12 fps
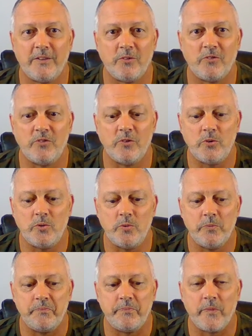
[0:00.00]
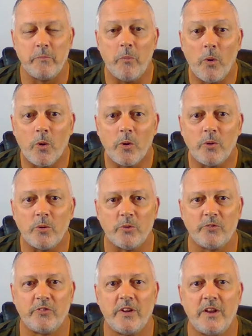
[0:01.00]
There's no
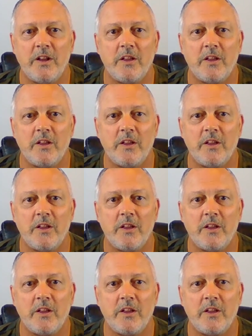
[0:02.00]
morals.